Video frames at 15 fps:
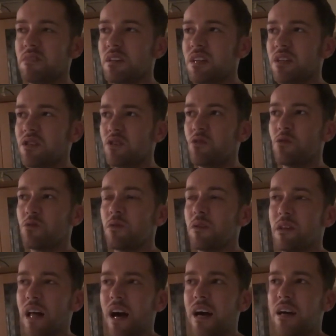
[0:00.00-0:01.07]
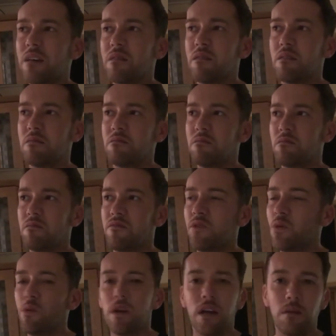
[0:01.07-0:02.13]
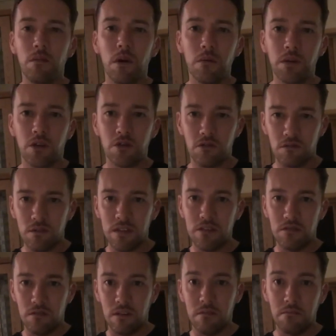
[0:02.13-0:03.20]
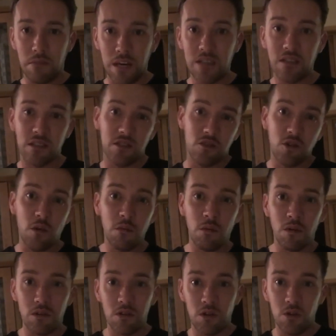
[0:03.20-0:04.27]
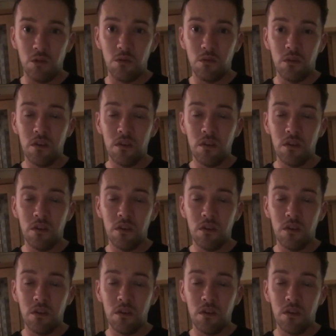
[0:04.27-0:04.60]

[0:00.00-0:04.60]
issues with like food anymore because he's basically told me what to do.